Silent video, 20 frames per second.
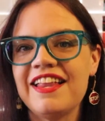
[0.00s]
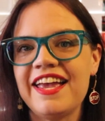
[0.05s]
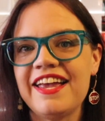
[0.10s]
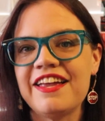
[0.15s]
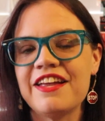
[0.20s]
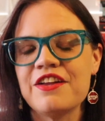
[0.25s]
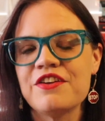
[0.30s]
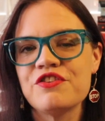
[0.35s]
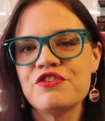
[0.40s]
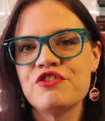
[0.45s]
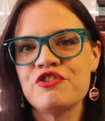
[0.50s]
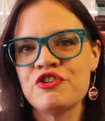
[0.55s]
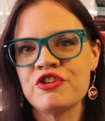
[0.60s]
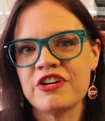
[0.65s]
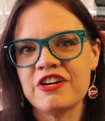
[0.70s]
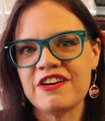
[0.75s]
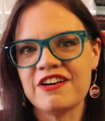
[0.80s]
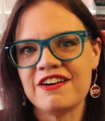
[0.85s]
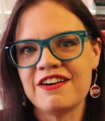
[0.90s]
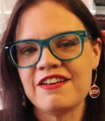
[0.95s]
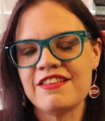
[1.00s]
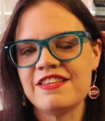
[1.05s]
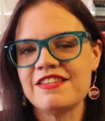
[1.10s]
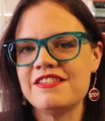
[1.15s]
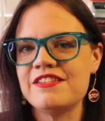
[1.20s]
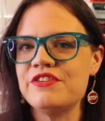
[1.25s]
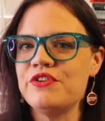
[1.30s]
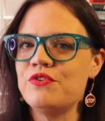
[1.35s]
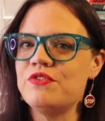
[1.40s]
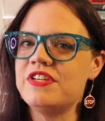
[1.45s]
Like, sure,
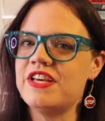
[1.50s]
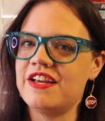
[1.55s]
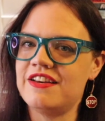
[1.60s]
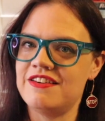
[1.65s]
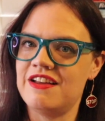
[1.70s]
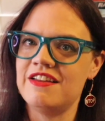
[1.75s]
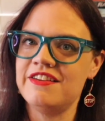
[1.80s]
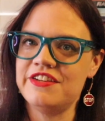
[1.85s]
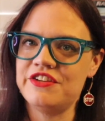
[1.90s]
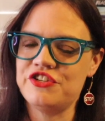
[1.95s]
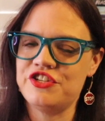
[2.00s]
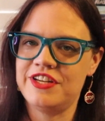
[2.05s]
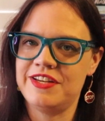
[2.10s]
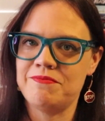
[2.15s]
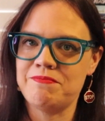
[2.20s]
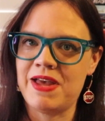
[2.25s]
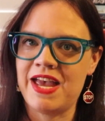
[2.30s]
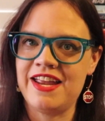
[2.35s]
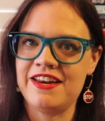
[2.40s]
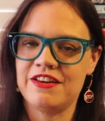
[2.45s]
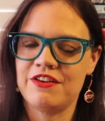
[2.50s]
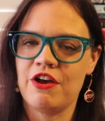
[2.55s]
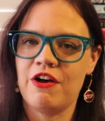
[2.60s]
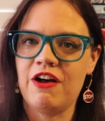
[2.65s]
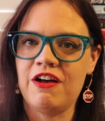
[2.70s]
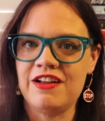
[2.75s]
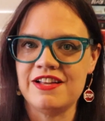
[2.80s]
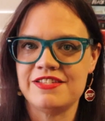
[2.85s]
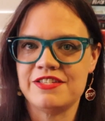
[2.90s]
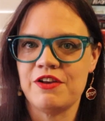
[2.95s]
this new technology might
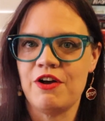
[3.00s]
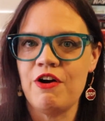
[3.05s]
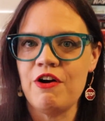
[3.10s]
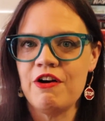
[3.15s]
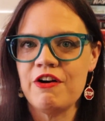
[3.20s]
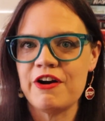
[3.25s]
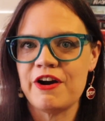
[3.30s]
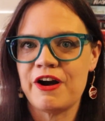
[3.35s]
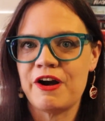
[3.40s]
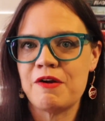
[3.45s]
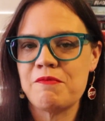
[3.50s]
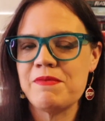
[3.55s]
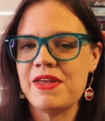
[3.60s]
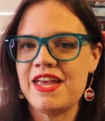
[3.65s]
cause harm,